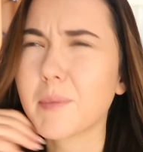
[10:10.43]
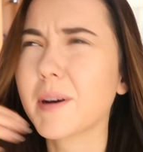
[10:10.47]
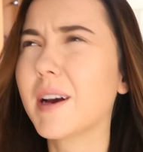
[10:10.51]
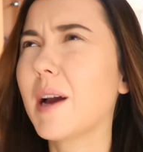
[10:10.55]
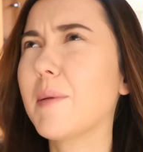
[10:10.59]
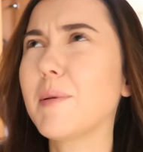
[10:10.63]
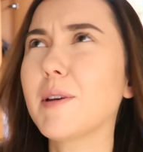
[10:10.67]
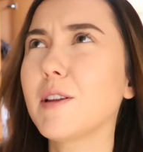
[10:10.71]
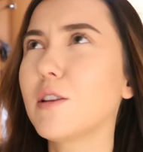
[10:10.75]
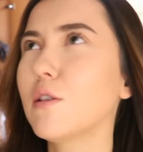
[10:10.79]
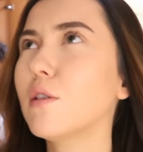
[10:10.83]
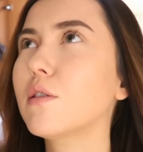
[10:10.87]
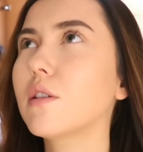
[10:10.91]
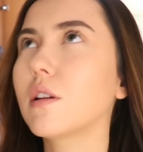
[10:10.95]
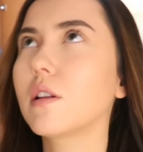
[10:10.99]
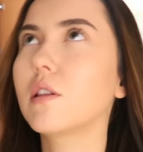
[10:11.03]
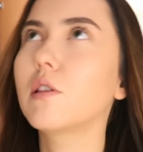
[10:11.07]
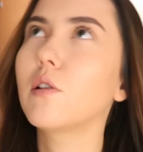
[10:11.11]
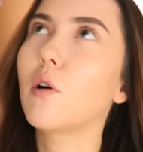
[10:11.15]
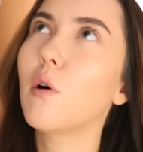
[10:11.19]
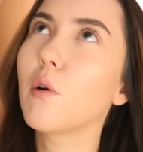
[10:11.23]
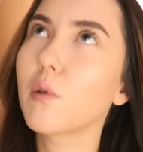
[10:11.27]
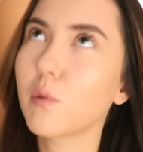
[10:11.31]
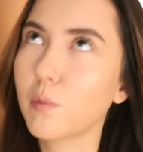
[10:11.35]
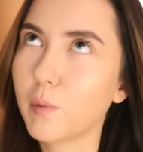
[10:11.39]
But I mean, not a
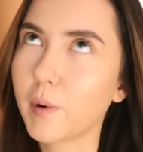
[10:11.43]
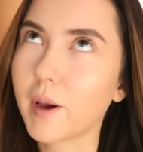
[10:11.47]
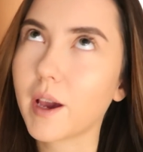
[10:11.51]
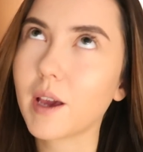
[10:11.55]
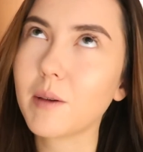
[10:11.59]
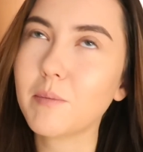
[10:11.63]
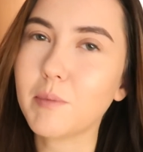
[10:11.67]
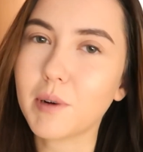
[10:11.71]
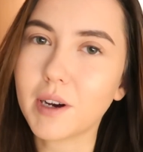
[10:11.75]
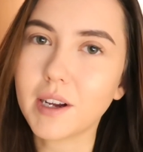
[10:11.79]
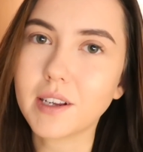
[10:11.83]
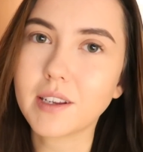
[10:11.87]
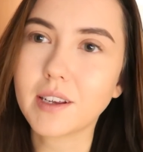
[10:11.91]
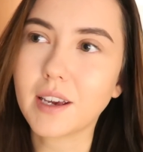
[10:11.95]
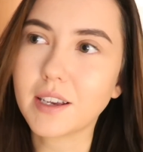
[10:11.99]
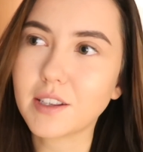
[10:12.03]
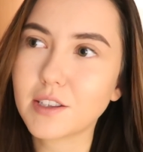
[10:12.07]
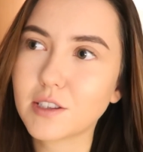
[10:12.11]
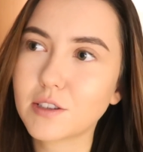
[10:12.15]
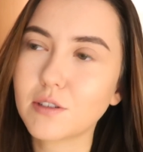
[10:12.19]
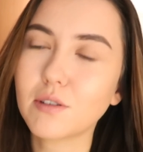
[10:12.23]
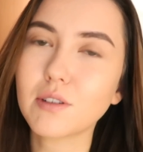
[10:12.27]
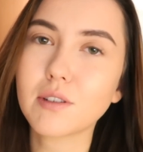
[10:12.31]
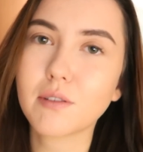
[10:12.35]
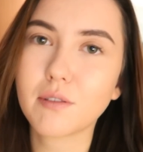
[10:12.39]
long way, but
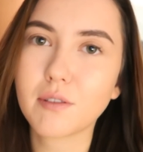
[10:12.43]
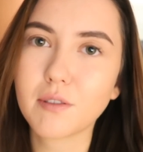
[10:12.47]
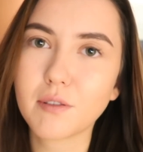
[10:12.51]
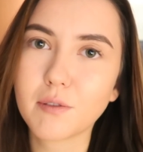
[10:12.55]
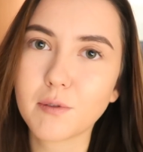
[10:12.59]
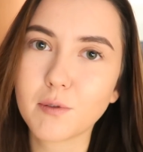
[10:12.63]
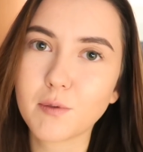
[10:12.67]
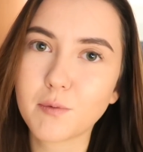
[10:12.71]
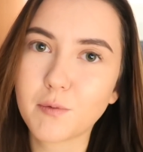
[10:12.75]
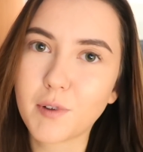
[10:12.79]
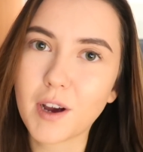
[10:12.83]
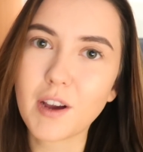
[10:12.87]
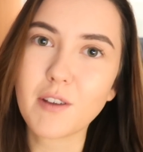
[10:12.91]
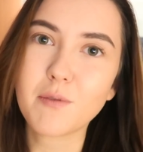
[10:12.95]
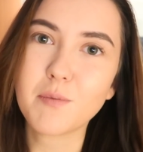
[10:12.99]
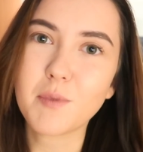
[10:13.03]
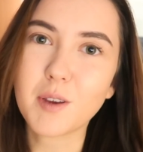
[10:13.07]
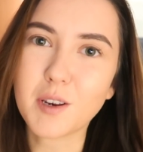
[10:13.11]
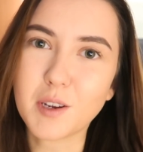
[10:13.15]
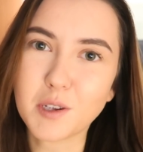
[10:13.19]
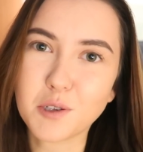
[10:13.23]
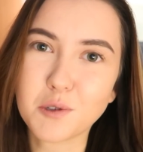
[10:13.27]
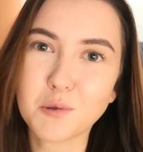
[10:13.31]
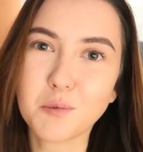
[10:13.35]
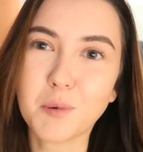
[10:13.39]
it's not 5
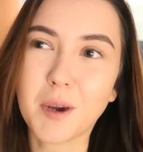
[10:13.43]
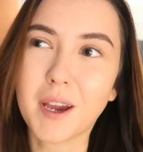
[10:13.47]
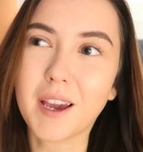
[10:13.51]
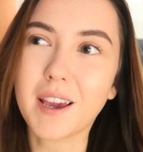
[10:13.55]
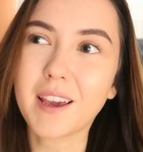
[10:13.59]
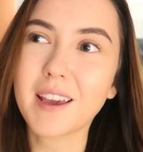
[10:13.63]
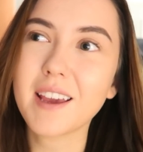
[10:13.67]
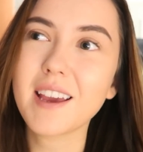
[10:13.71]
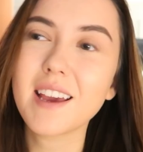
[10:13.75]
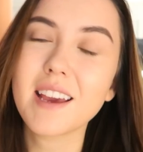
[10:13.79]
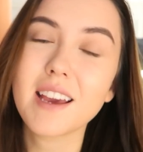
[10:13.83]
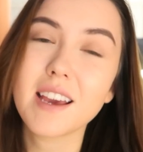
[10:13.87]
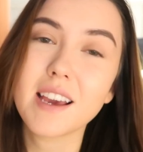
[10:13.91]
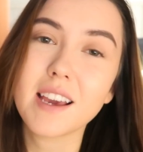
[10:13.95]
minutes way.